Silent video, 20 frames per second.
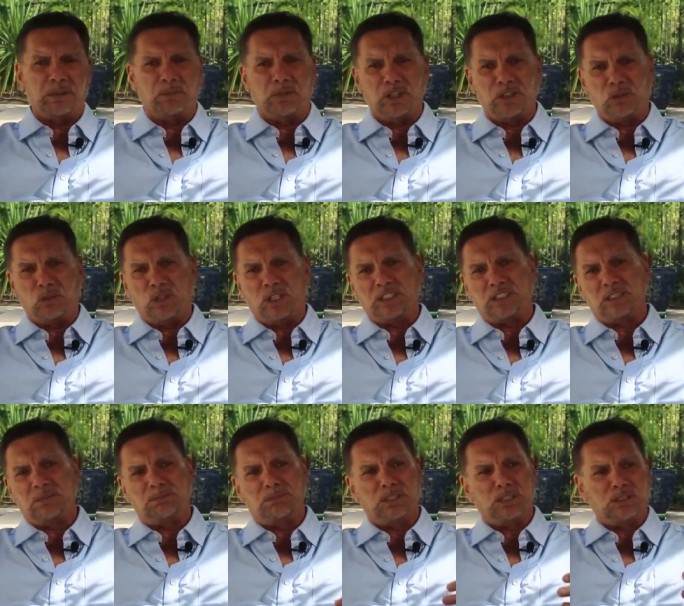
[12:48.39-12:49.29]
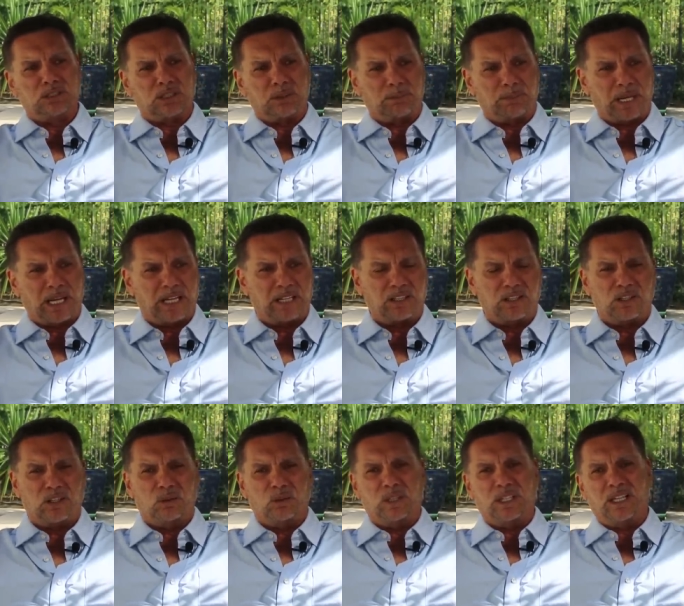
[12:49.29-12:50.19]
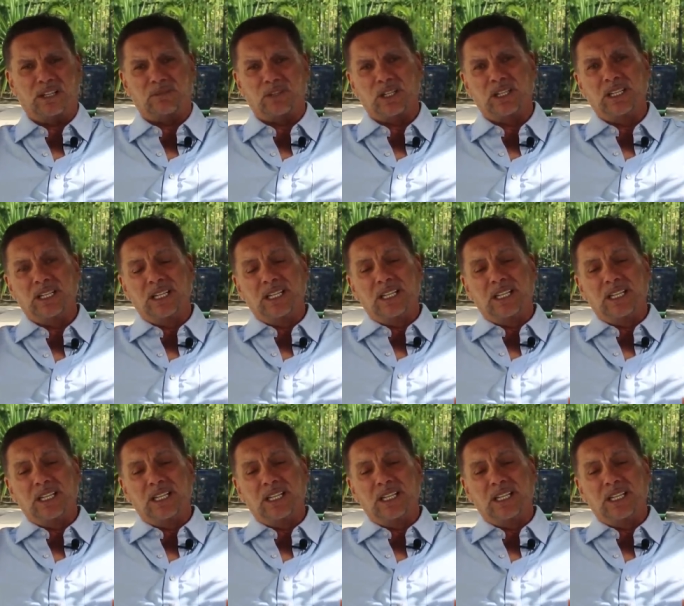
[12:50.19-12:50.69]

mother wanted built, the patio, or whatever.